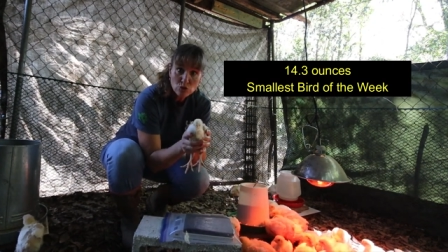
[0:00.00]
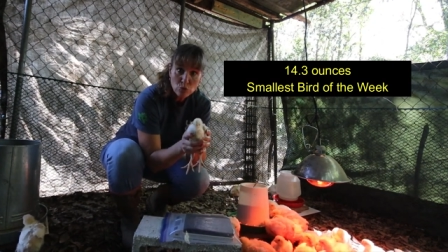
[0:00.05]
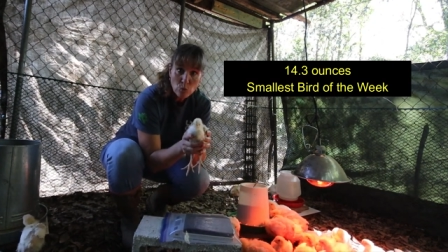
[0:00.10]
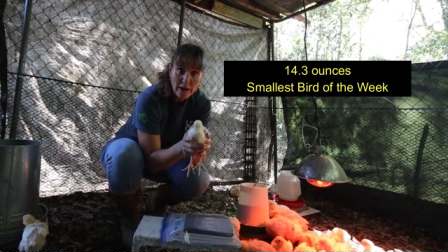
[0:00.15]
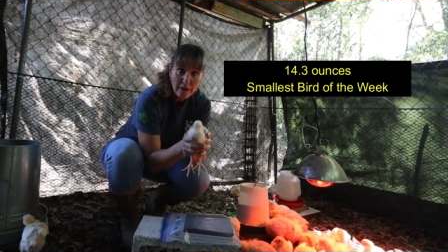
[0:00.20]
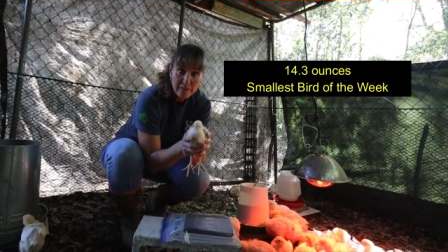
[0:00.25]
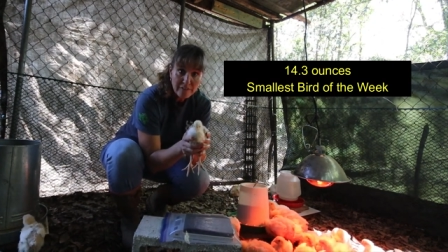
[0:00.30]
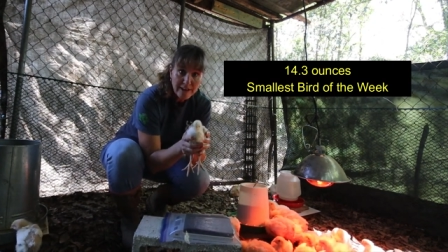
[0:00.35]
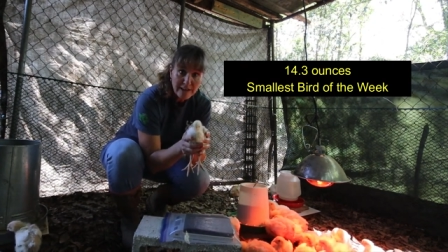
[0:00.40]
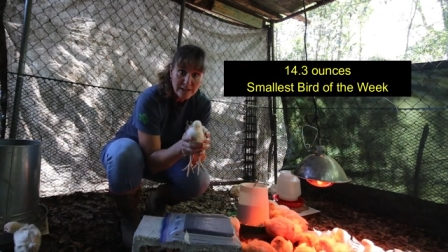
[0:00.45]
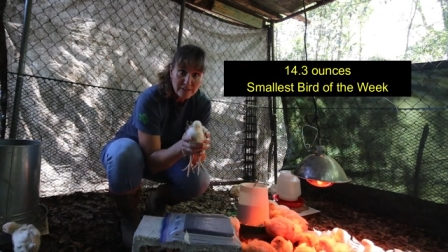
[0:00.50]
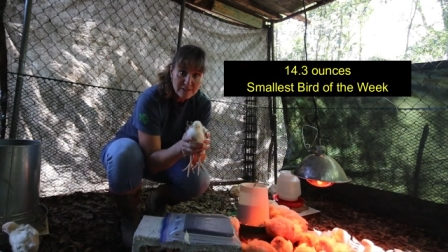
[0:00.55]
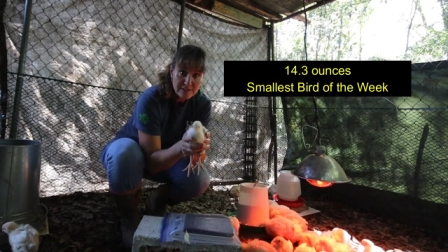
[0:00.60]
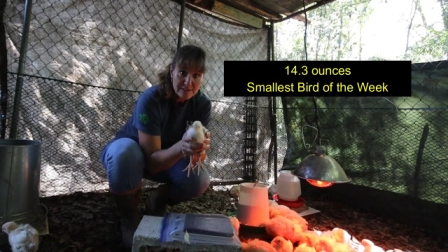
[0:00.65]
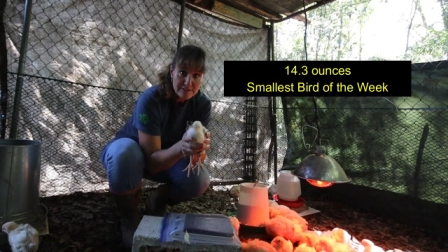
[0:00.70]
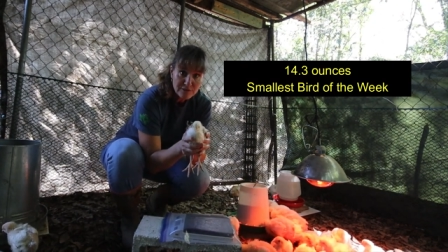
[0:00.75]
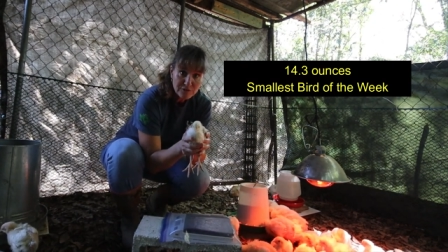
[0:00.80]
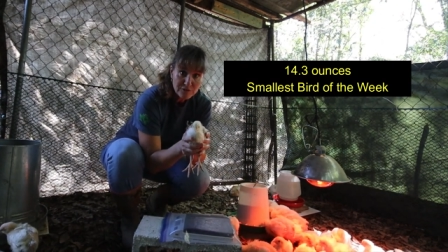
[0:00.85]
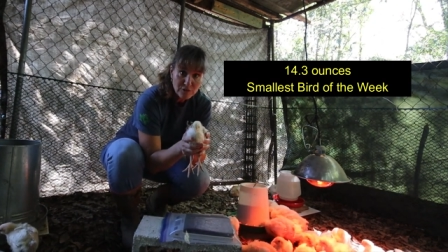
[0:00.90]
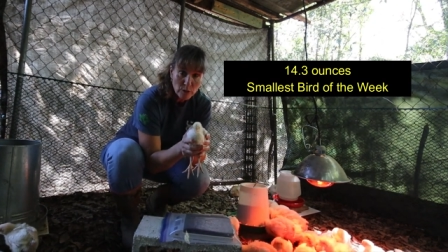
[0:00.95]
12
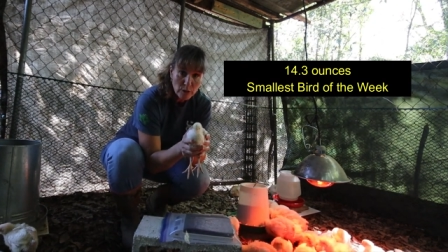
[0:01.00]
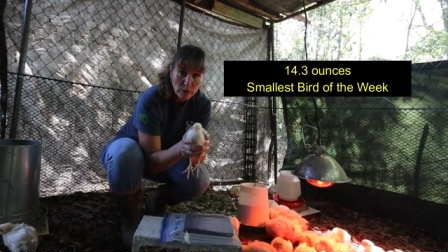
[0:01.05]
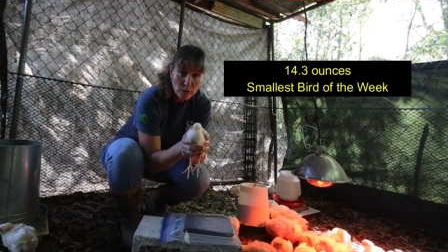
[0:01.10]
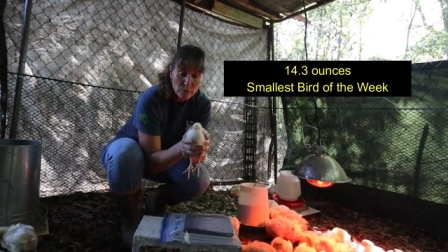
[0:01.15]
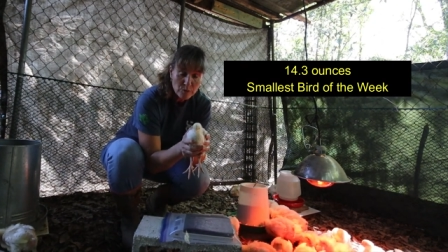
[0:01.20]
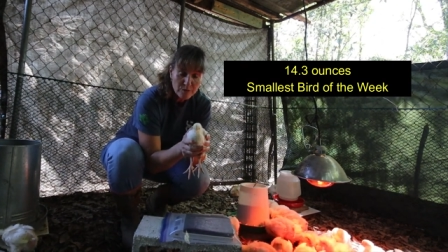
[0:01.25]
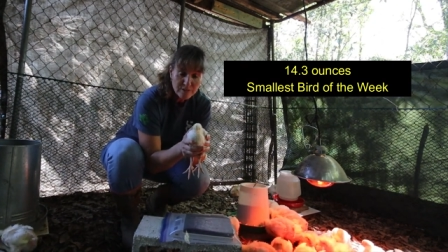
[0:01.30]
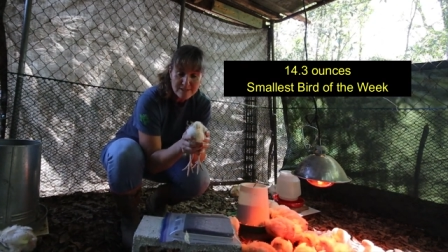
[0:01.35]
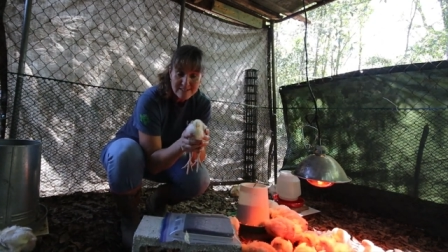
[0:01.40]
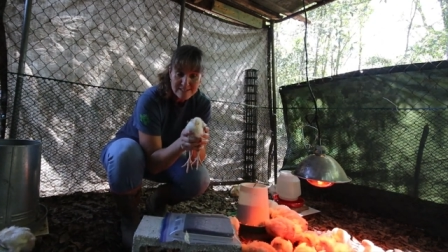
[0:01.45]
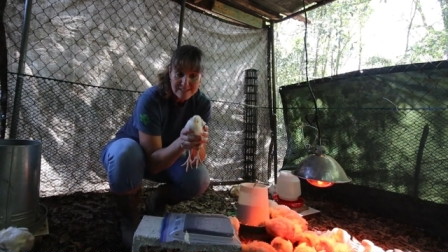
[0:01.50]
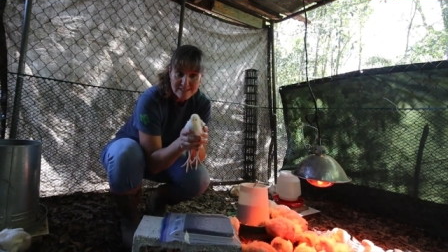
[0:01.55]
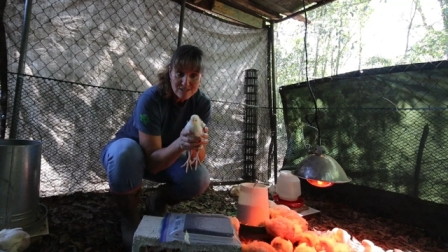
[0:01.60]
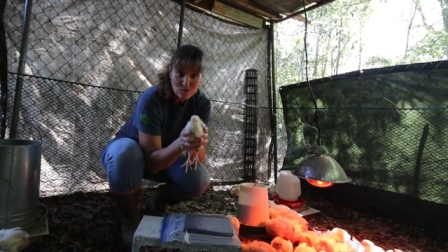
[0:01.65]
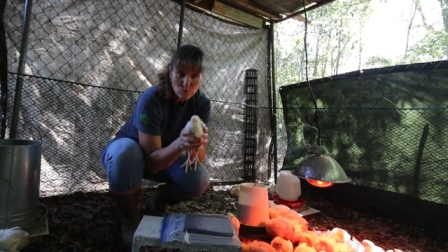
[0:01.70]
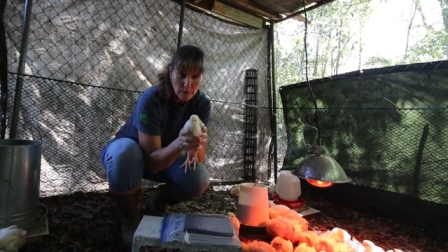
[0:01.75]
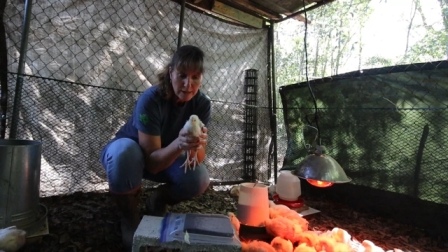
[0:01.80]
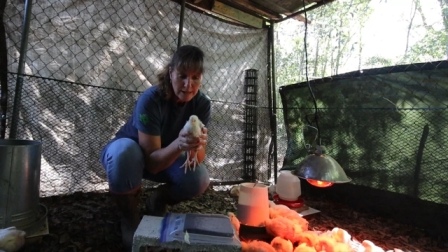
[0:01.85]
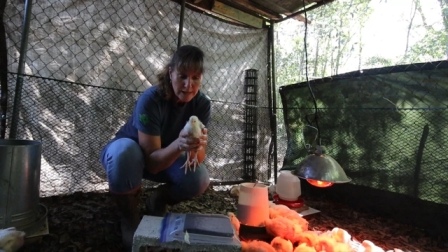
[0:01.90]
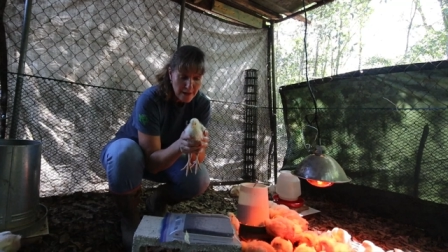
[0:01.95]
ounces of growth
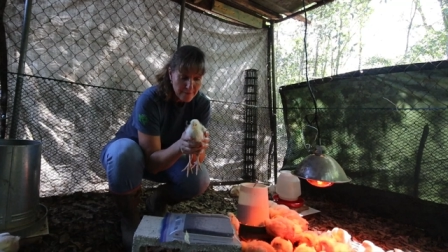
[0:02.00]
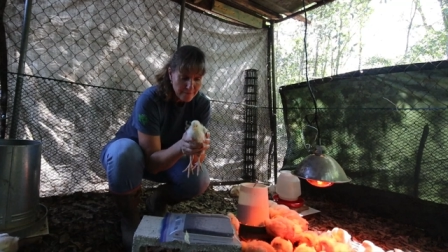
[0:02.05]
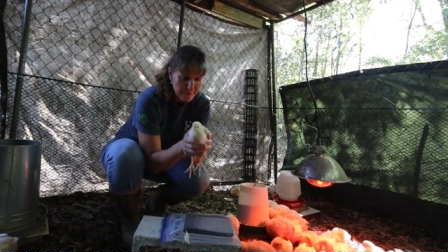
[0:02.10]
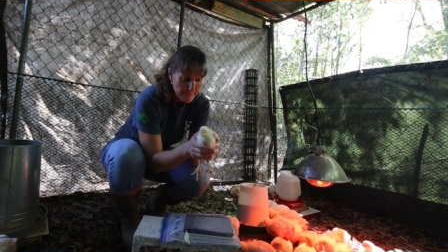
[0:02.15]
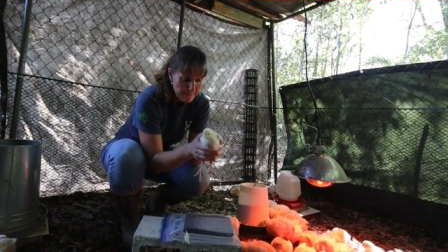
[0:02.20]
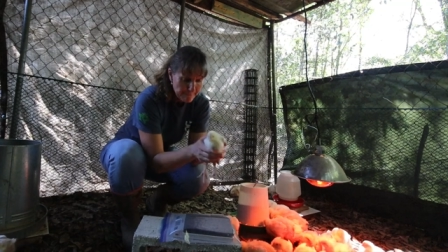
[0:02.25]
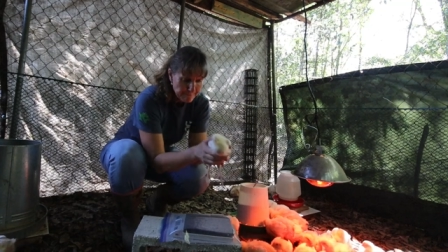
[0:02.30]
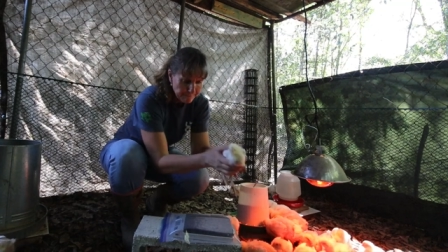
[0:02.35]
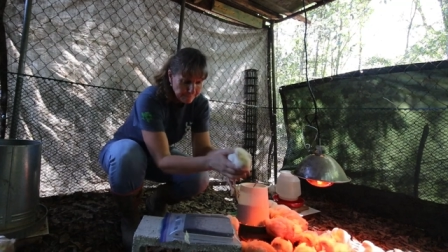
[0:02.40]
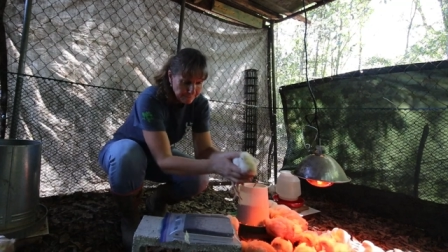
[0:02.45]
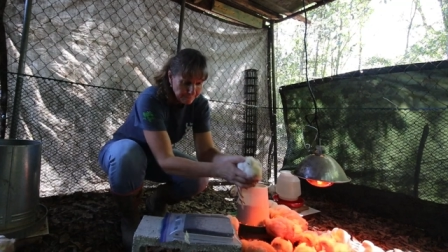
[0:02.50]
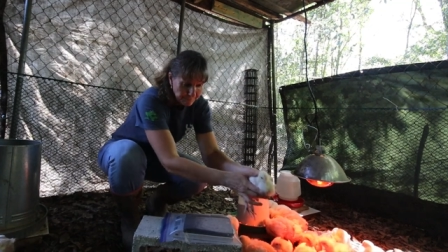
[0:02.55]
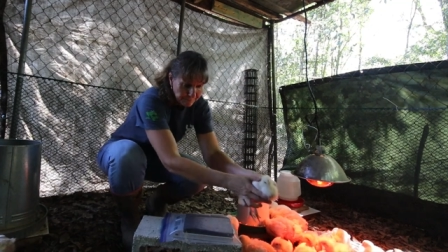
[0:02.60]
since we got them.